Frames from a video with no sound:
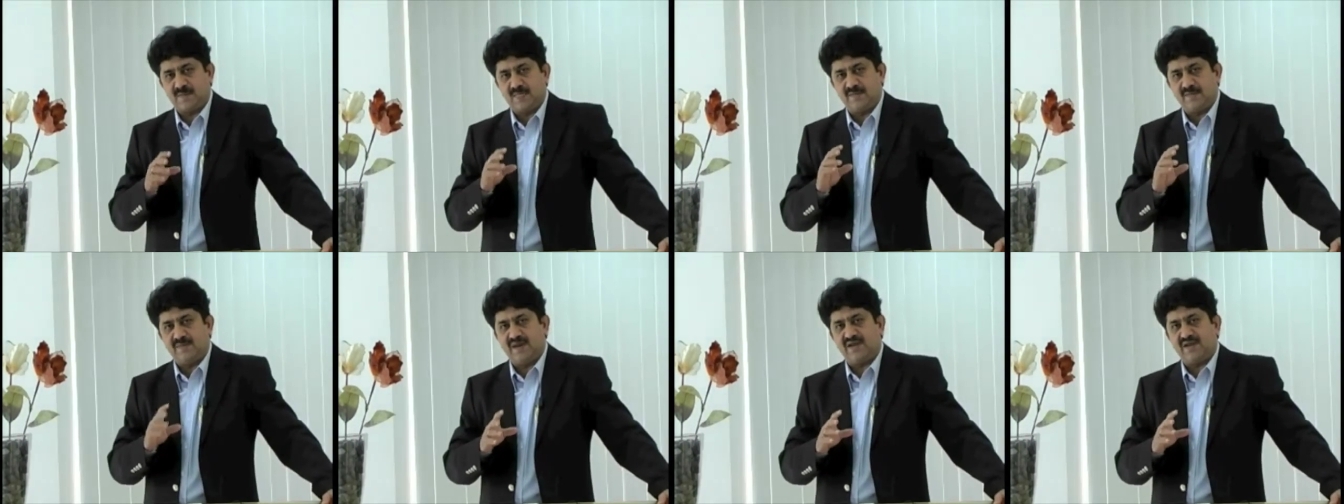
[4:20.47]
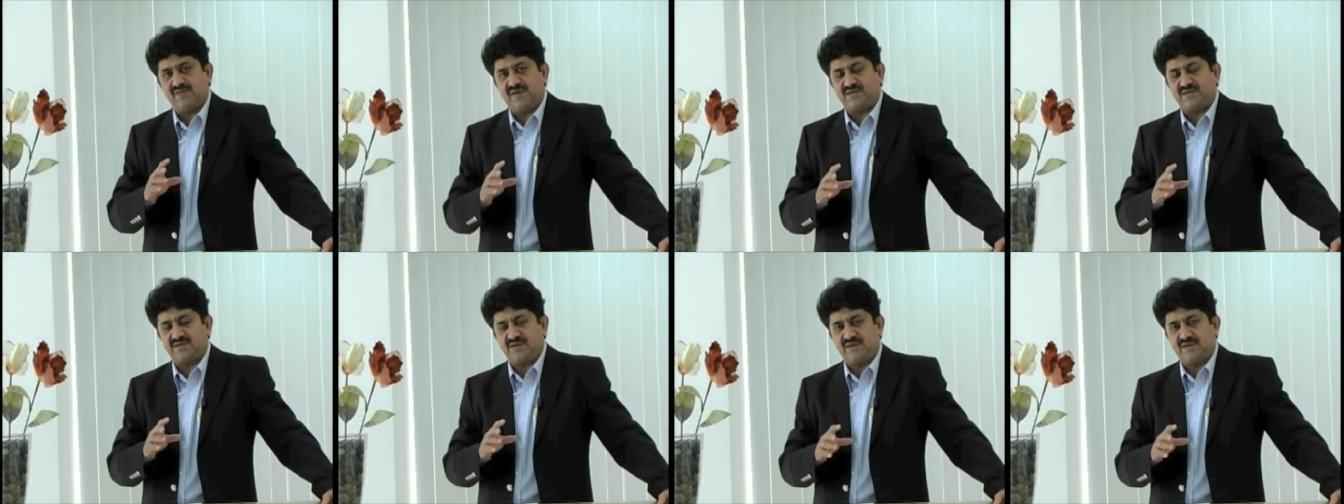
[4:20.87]

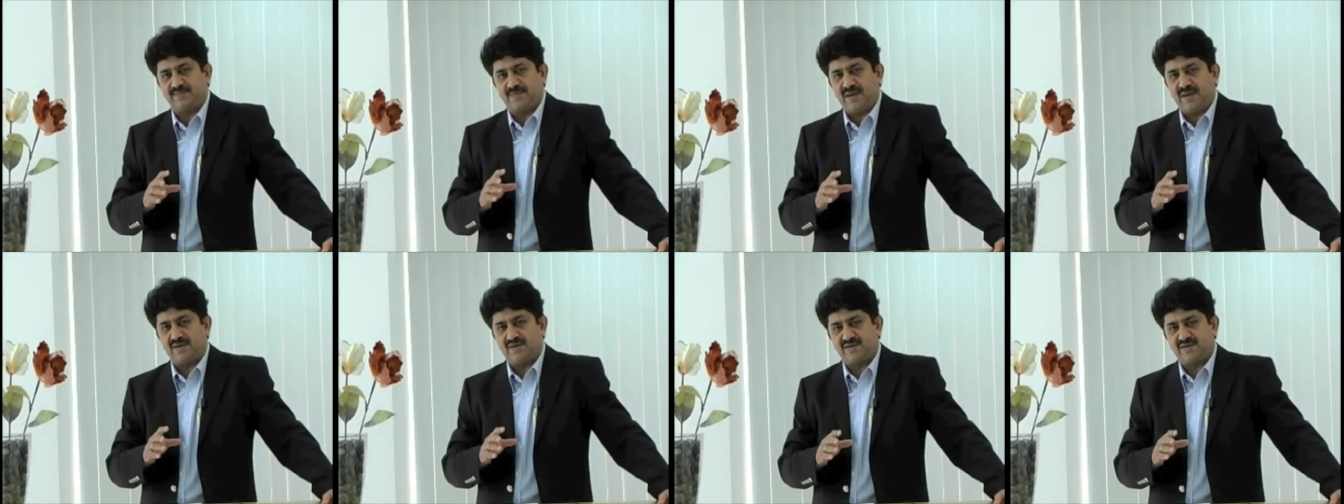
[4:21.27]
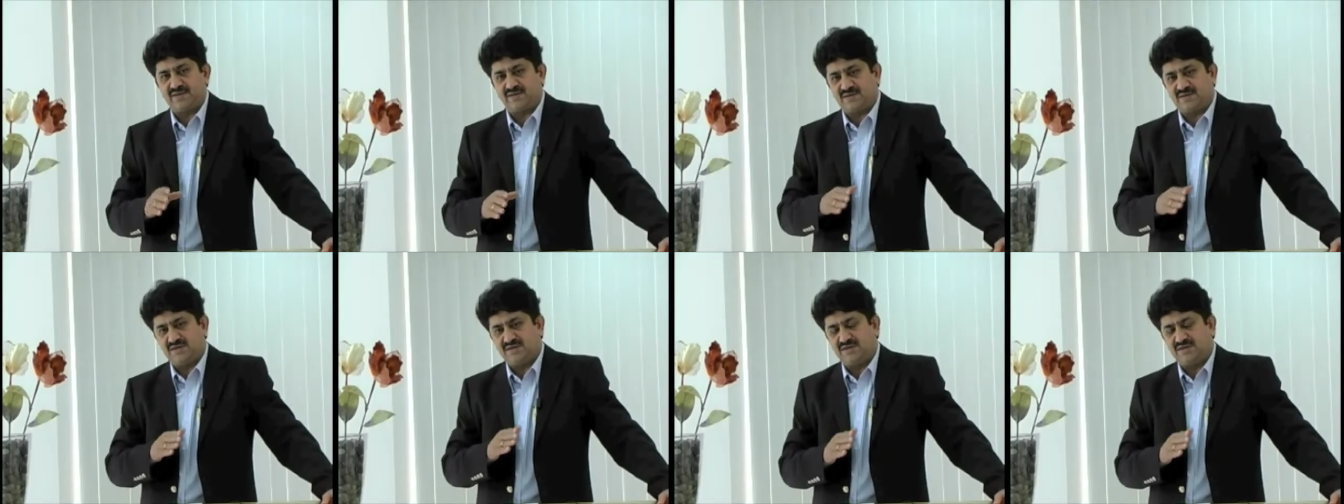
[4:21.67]
manufacturing
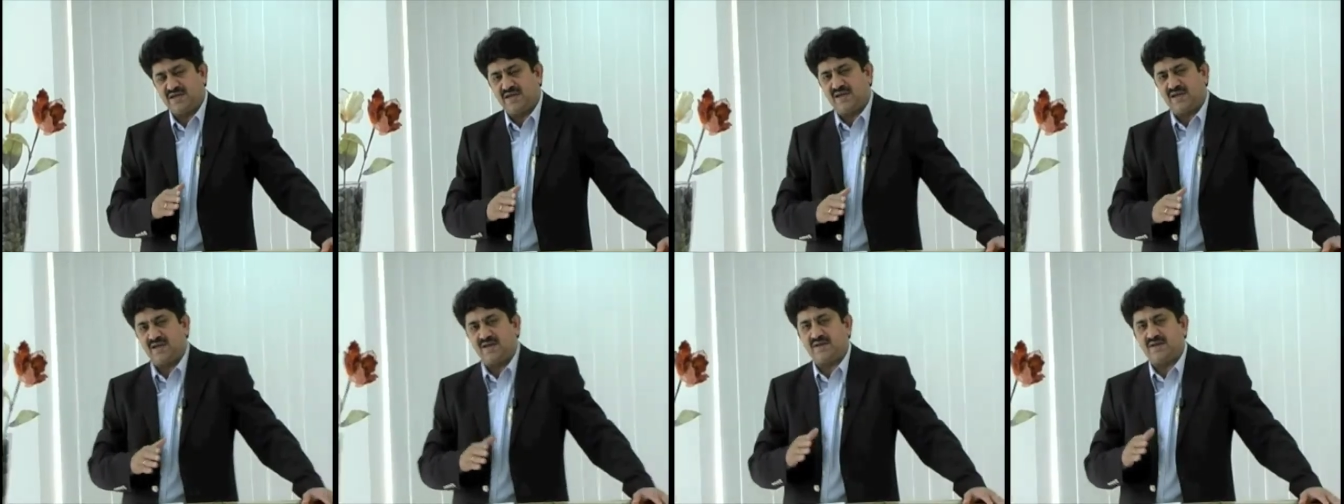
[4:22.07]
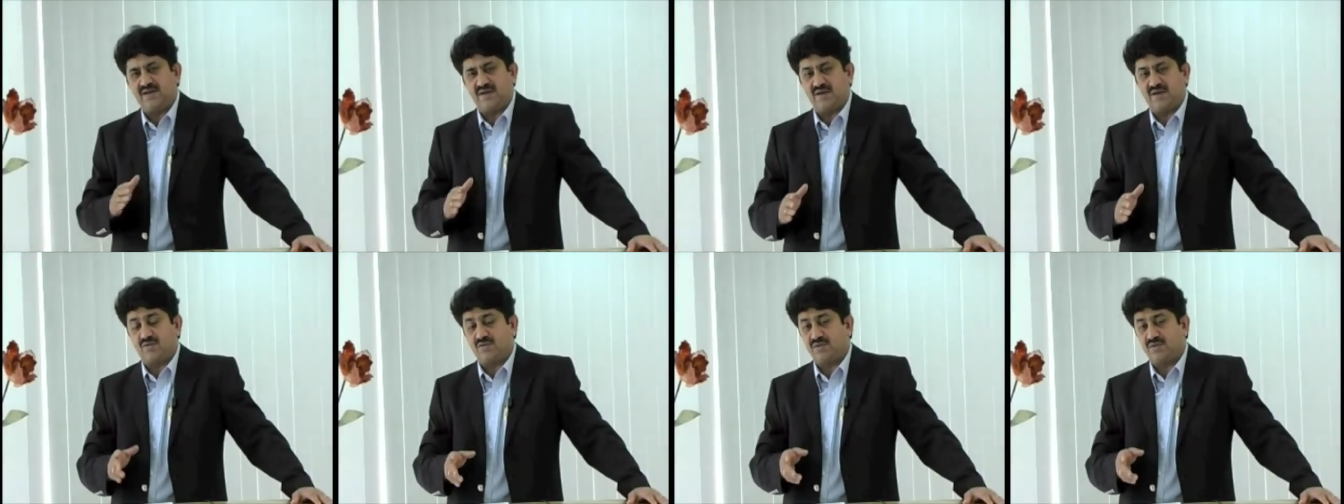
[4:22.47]
practices, day in and
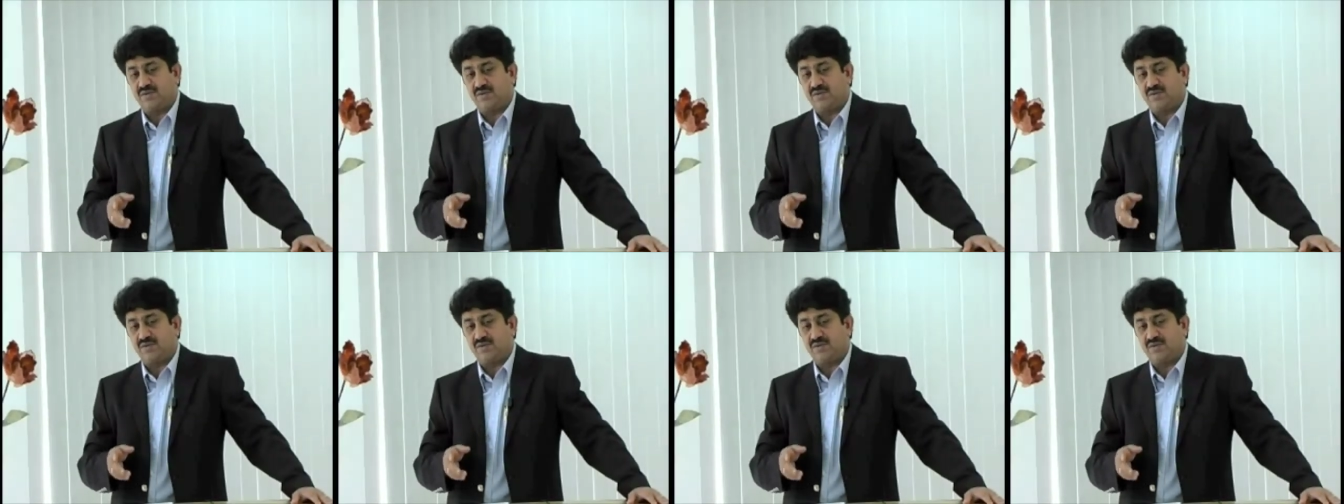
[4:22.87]
day out.